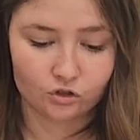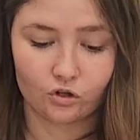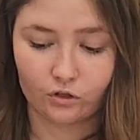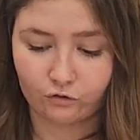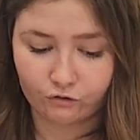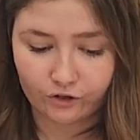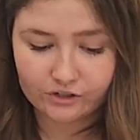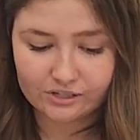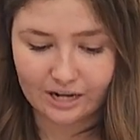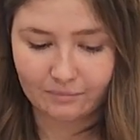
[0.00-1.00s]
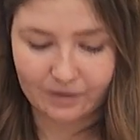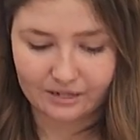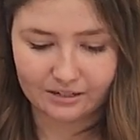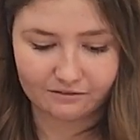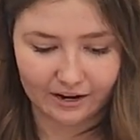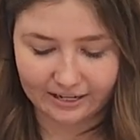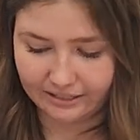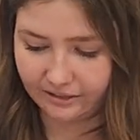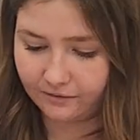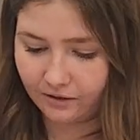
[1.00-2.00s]
So the first step in
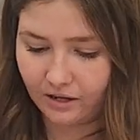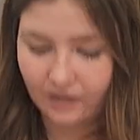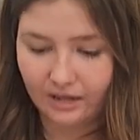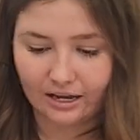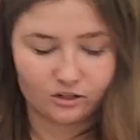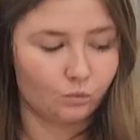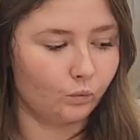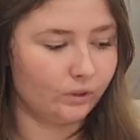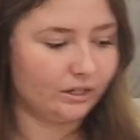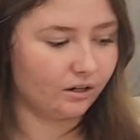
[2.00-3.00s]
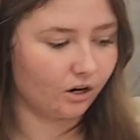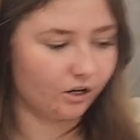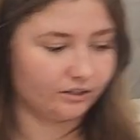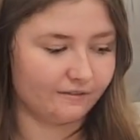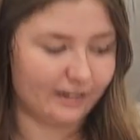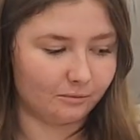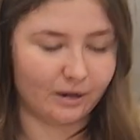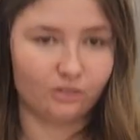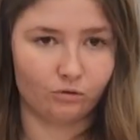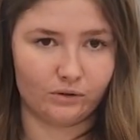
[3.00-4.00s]
dividing is we are
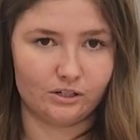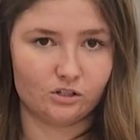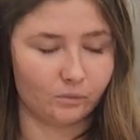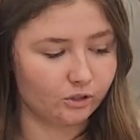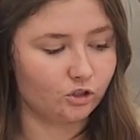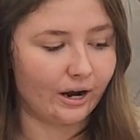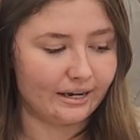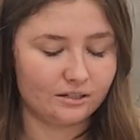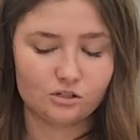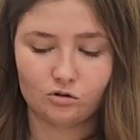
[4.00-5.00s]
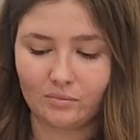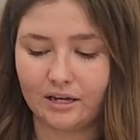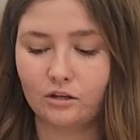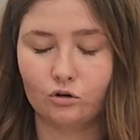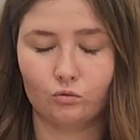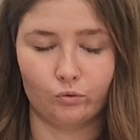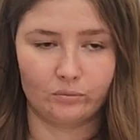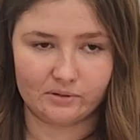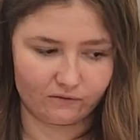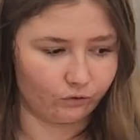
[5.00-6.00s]
dividing by 3. So we're trying to make
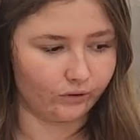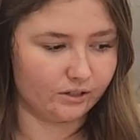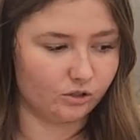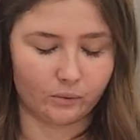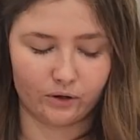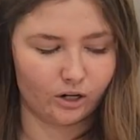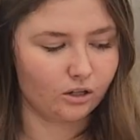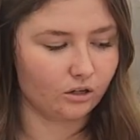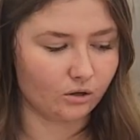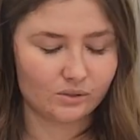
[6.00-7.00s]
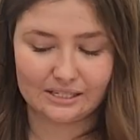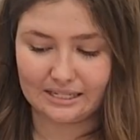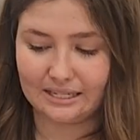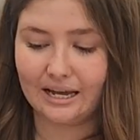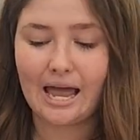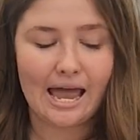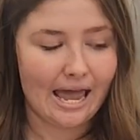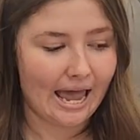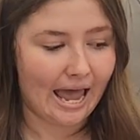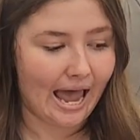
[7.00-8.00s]
groups of 3. So we're going to go see
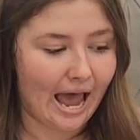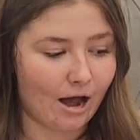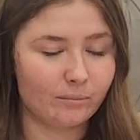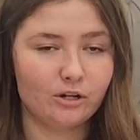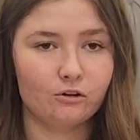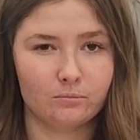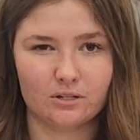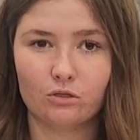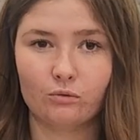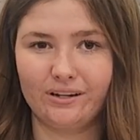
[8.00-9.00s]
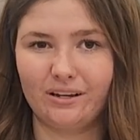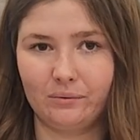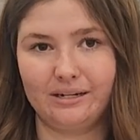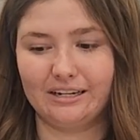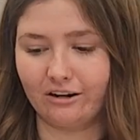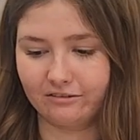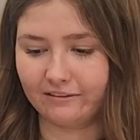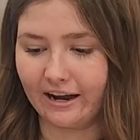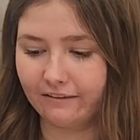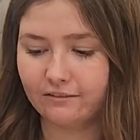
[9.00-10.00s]
how many groups of 3 can we get out of
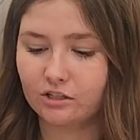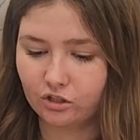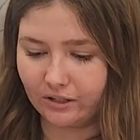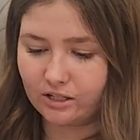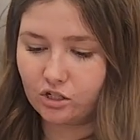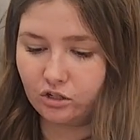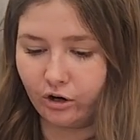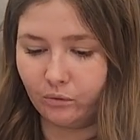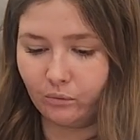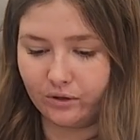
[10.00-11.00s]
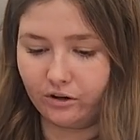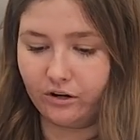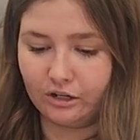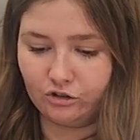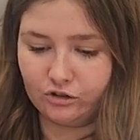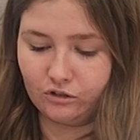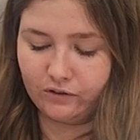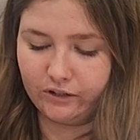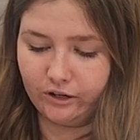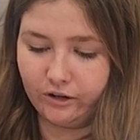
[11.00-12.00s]
5. So let's start with our hundreds
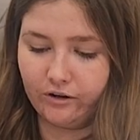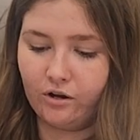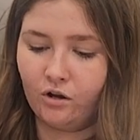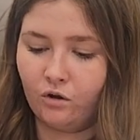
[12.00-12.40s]
over here.